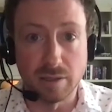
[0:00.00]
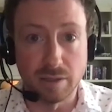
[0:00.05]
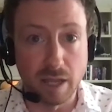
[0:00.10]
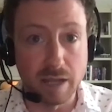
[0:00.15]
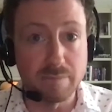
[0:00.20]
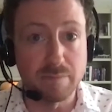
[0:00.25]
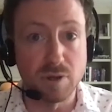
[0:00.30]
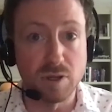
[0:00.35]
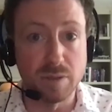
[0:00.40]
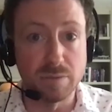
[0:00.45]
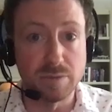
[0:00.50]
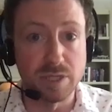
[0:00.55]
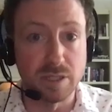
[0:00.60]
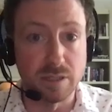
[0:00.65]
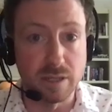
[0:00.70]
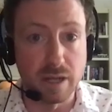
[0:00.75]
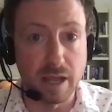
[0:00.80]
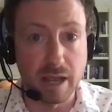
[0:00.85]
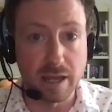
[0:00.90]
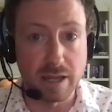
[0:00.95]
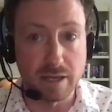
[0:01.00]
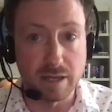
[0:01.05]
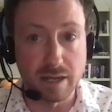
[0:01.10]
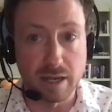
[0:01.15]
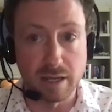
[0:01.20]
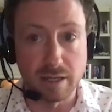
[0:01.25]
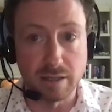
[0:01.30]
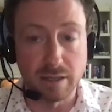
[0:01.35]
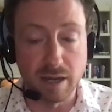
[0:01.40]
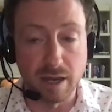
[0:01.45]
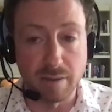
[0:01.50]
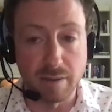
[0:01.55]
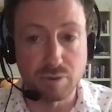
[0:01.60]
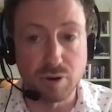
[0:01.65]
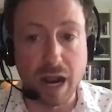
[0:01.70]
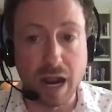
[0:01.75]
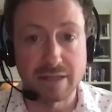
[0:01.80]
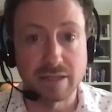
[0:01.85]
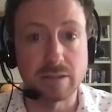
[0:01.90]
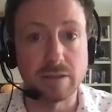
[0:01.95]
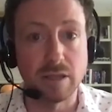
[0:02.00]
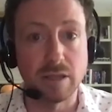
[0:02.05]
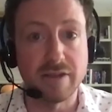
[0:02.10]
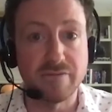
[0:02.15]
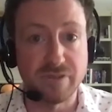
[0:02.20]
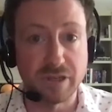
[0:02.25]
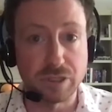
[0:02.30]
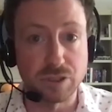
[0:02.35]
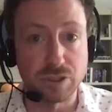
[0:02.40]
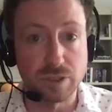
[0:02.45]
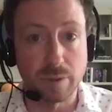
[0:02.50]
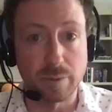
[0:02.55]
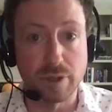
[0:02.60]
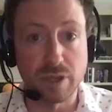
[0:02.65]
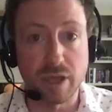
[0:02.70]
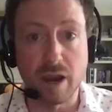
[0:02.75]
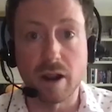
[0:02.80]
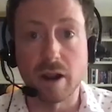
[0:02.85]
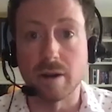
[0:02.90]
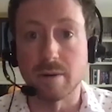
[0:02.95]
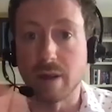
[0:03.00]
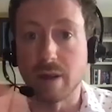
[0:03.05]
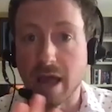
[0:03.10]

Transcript: bulbs and practical light fixtures that were there,